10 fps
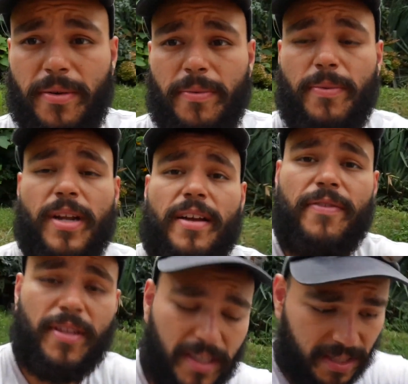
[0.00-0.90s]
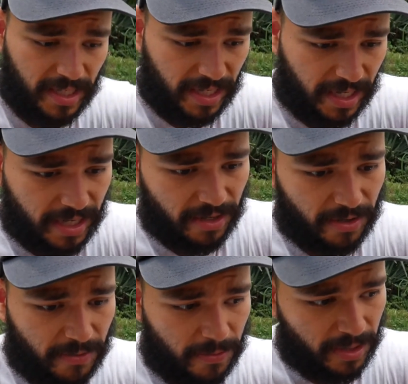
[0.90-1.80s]
what I really did
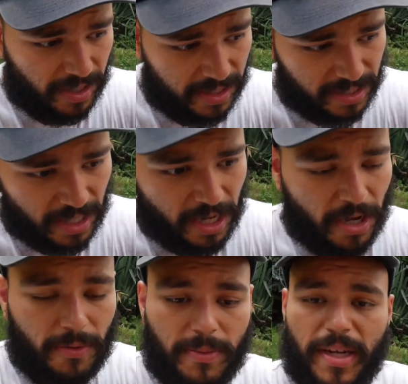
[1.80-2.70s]
here was we went